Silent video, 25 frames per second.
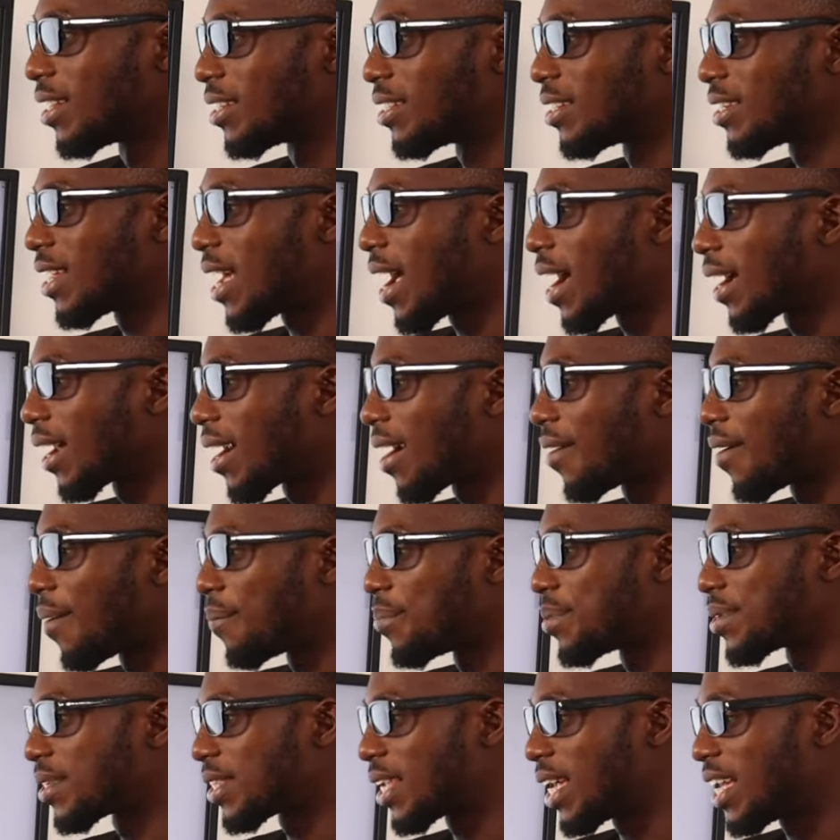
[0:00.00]
The diagram
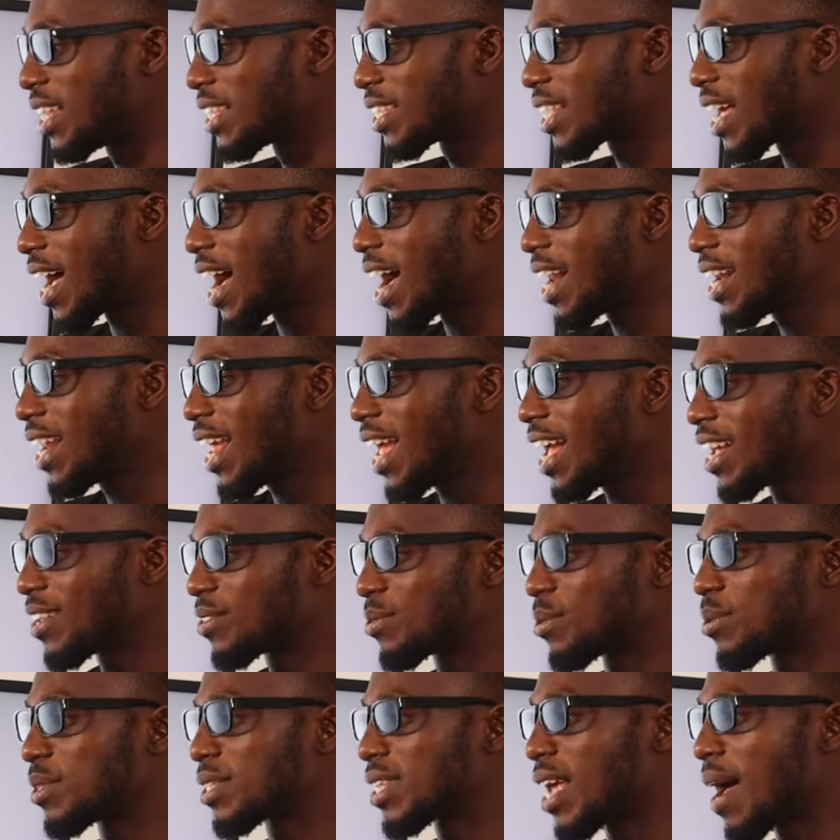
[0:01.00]
represents an
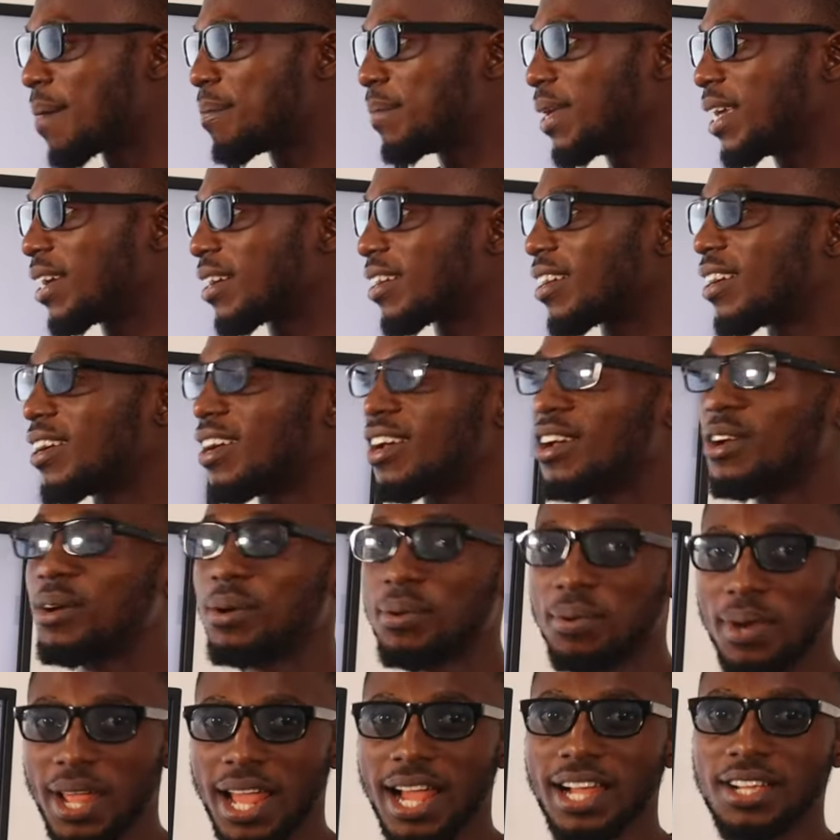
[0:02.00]
exothermic
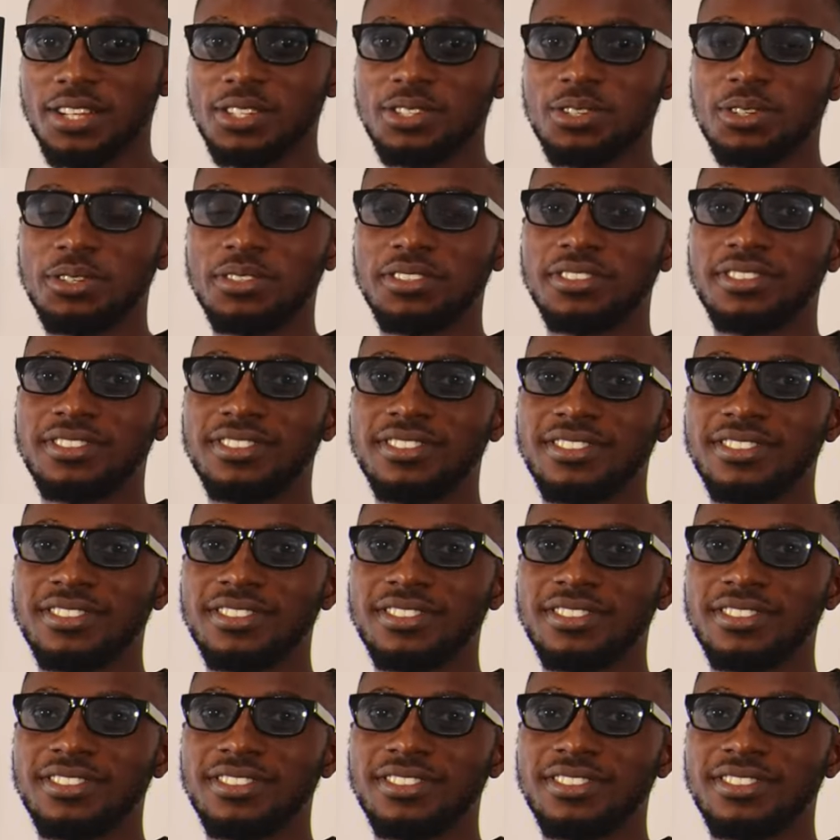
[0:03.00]
reaction.